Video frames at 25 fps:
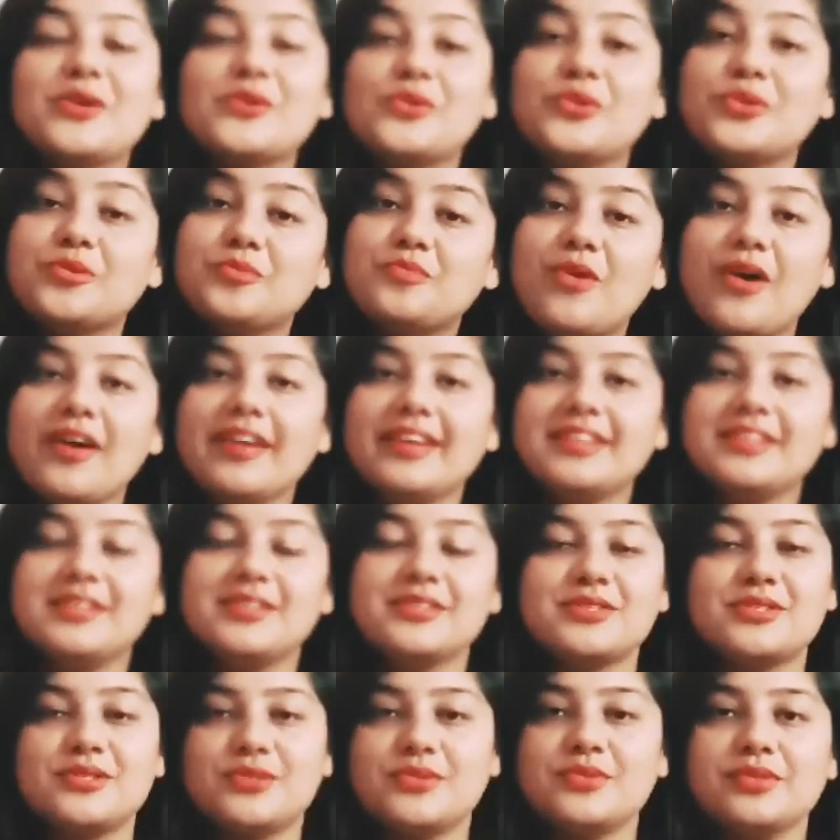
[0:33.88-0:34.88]
Good morning
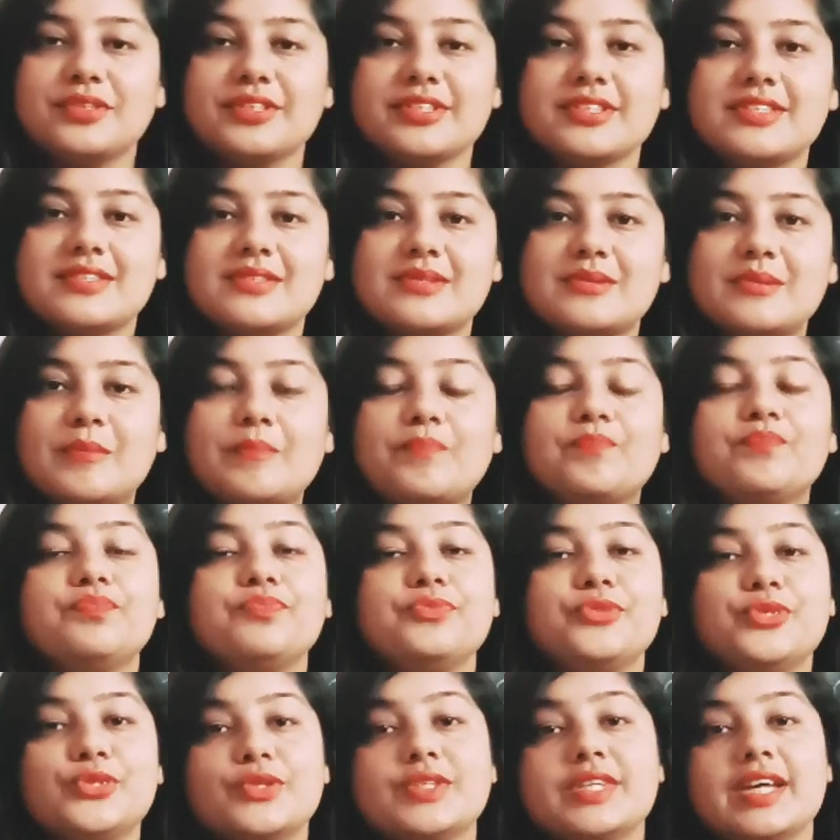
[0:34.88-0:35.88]
dear students.
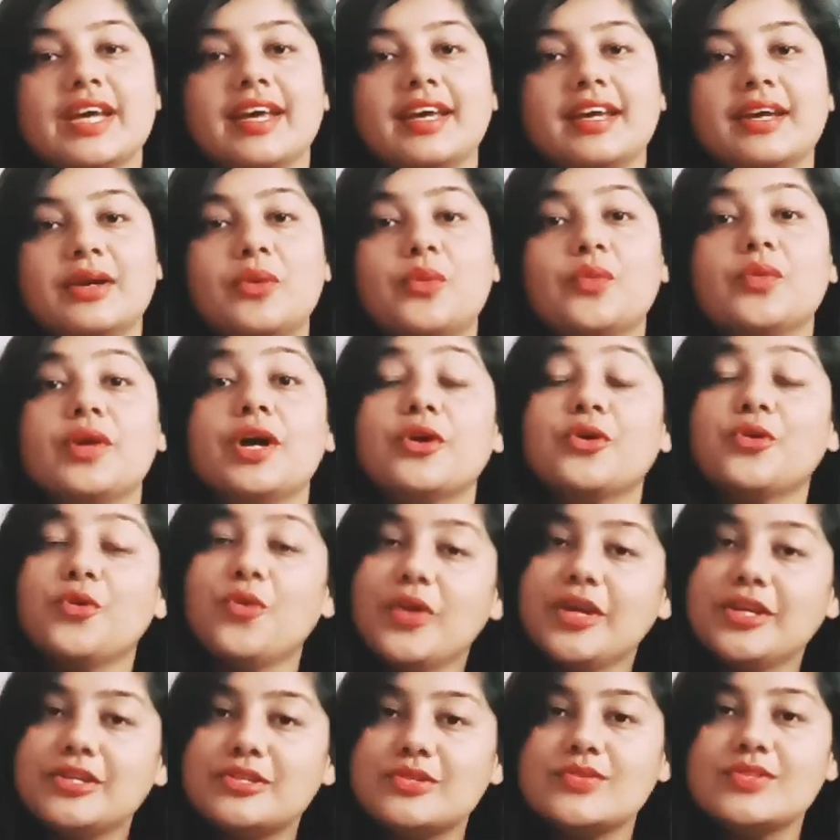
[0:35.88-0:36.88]
Today we are
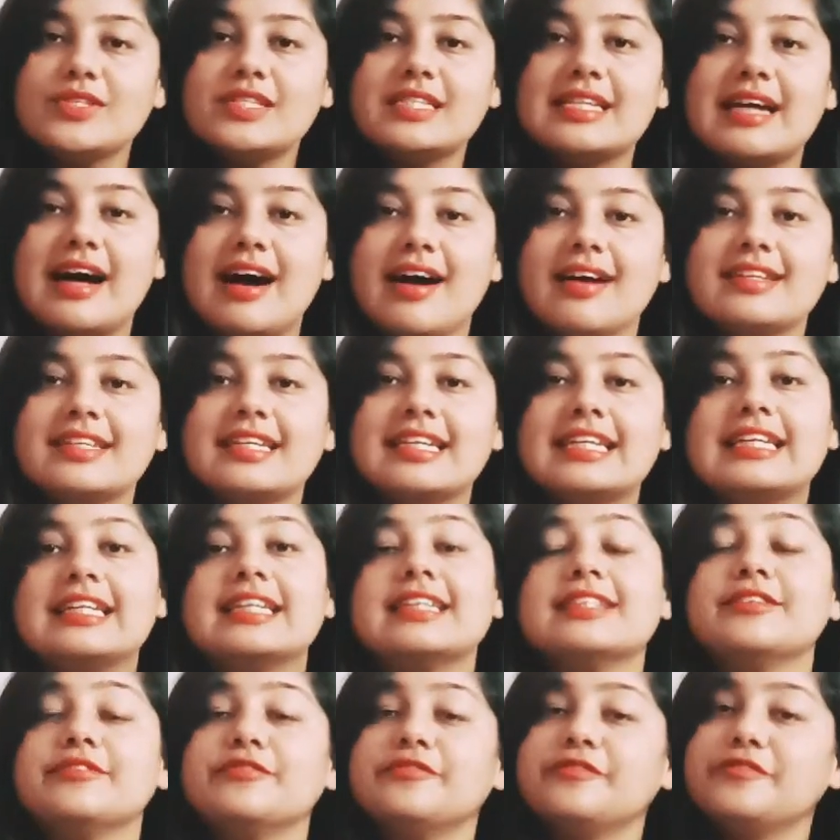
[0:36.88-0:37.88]
going to start
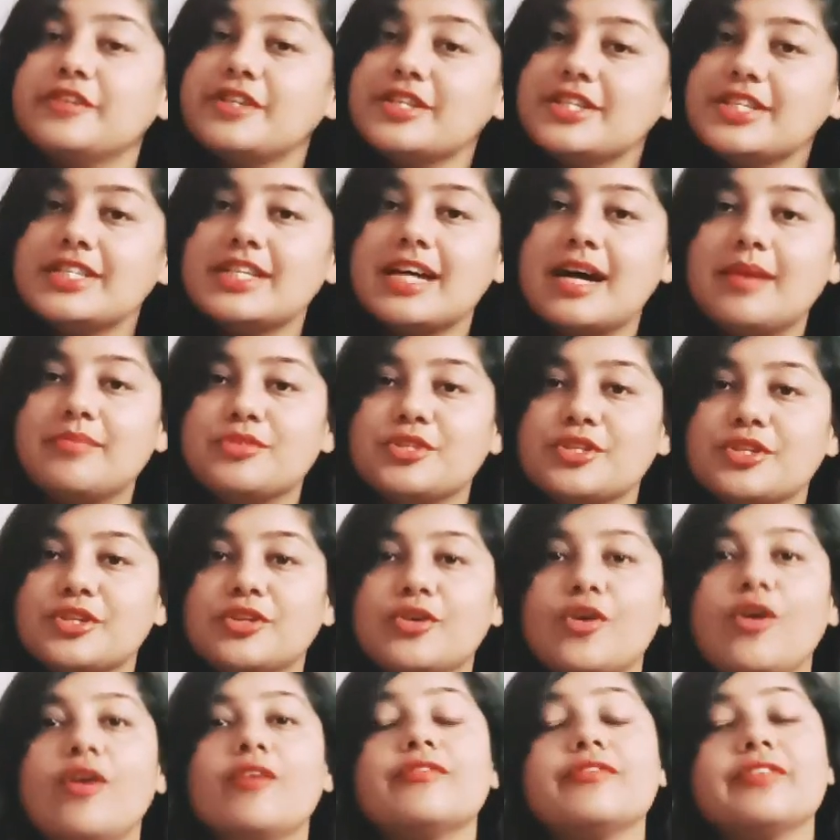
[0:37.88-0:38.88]
the first chapter
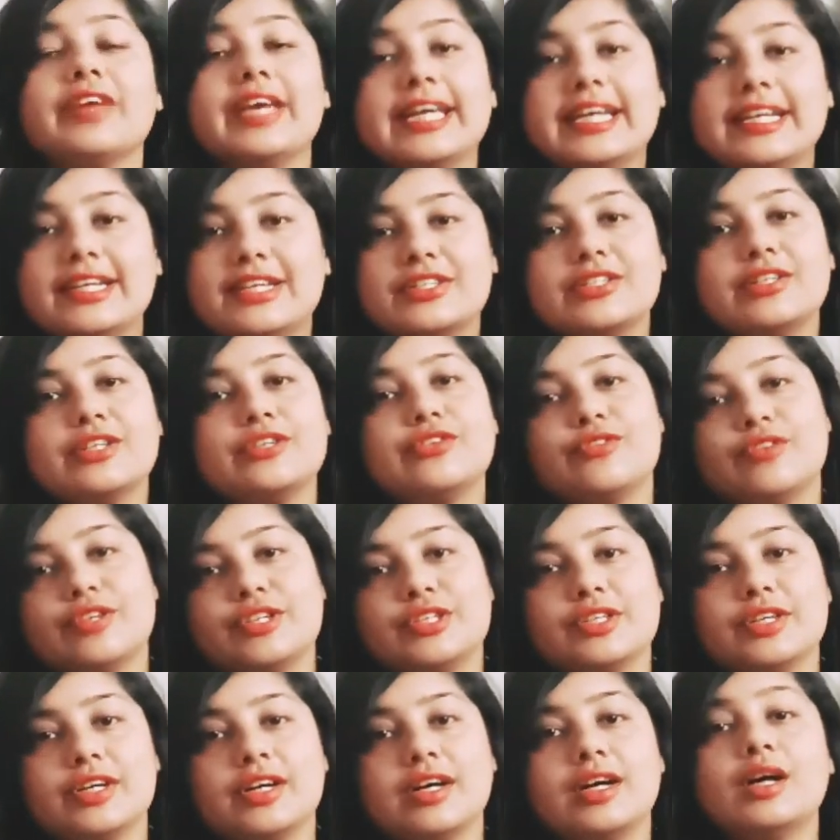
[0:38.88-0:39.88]
of English
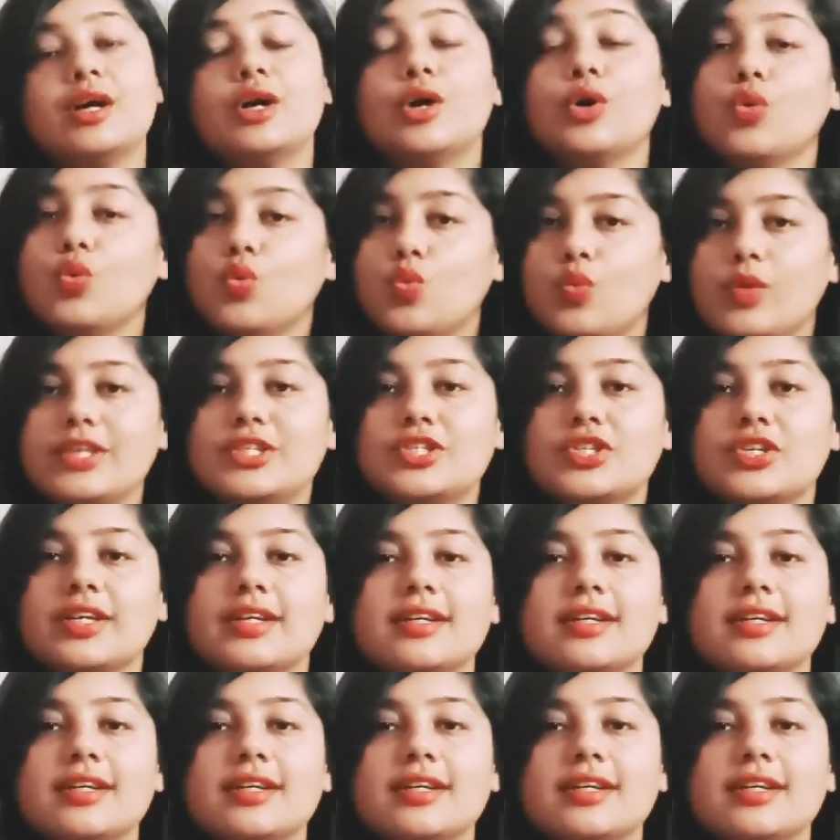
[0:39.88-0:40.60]
literature, which